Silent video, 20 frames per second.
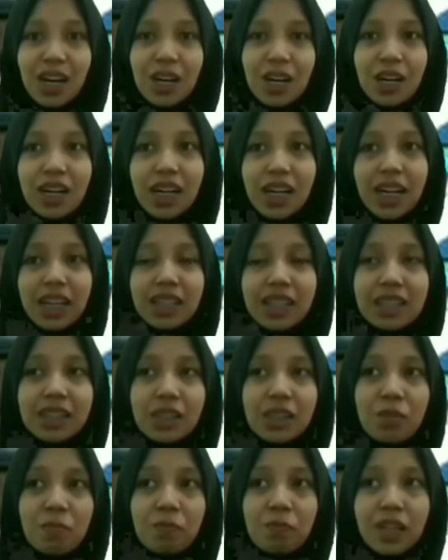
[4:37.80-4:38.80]
and
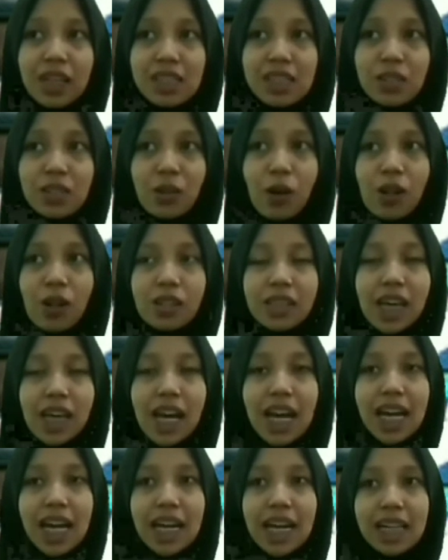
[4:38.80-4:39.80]
the place called
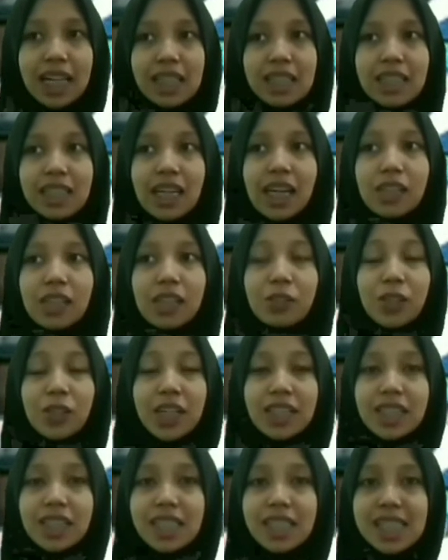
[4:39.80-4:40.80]
as
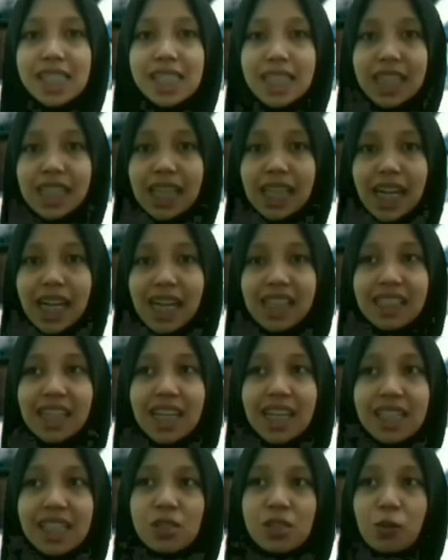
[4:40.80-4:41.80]
Education City and
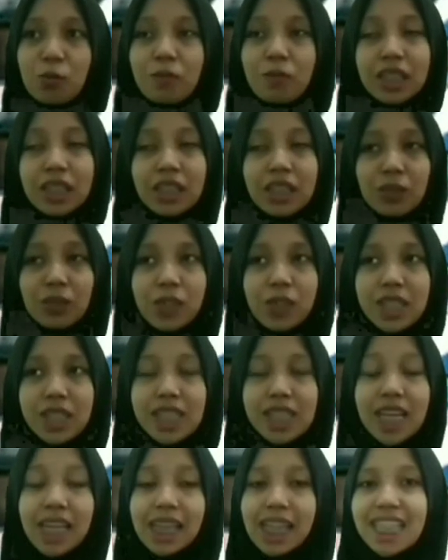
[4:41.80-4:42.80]
has so many tourist
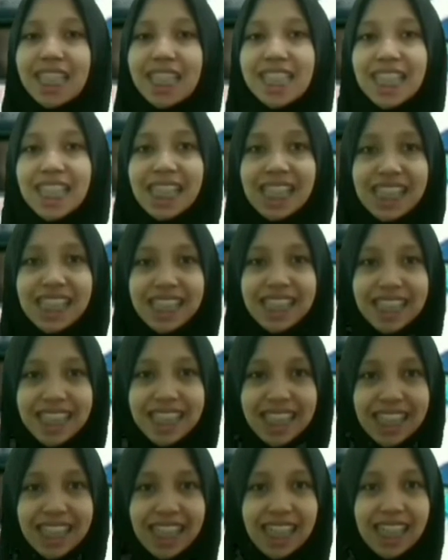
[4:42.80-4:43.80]
attractions in
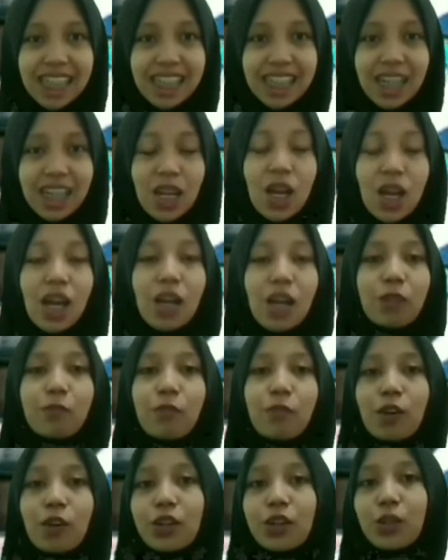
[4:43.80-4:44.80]
here. And
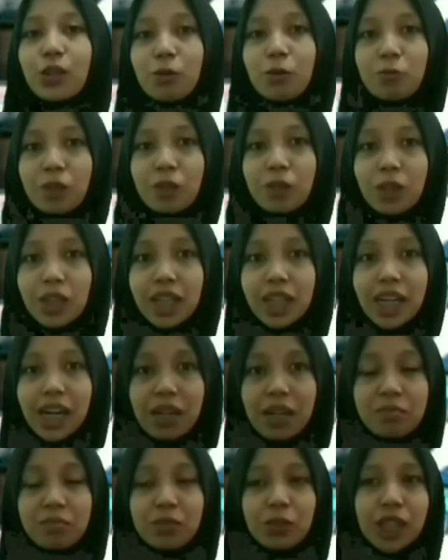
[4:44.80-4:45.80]
for your
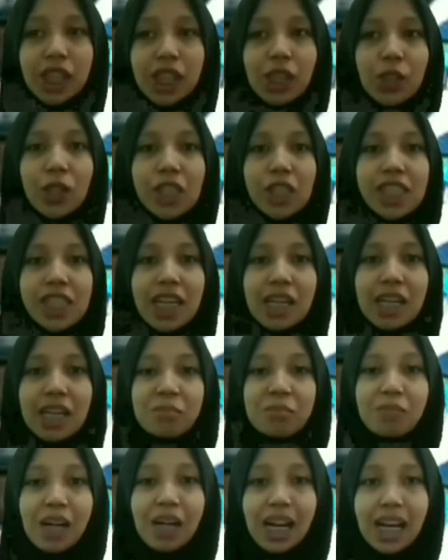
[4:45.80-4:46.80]
program during your stay in
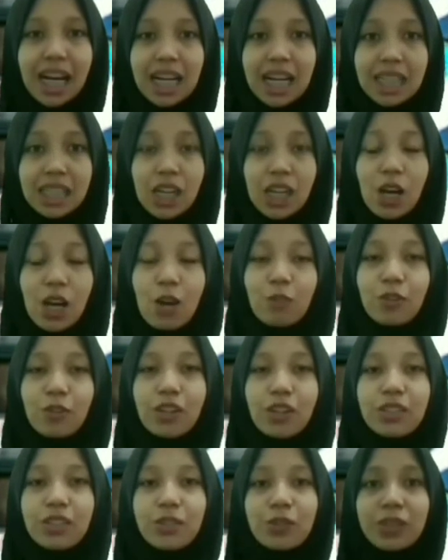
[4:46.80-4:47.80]
Malang,
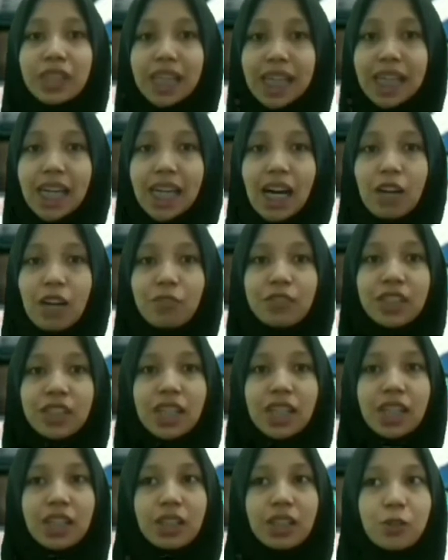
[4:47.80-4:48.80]
for today,
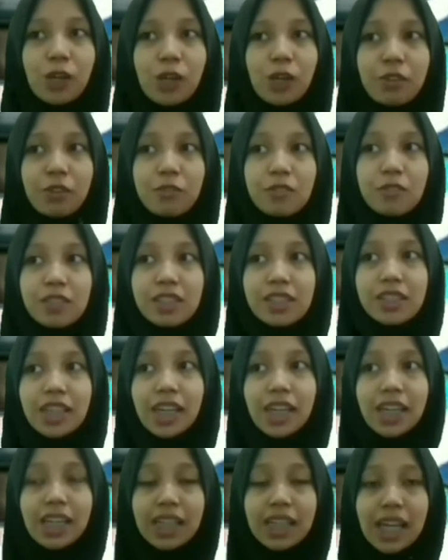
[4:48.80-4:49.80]
after you have
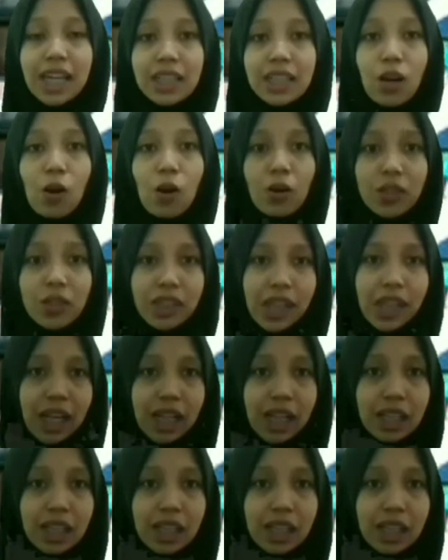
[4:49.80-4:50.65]
check-in at the hotel,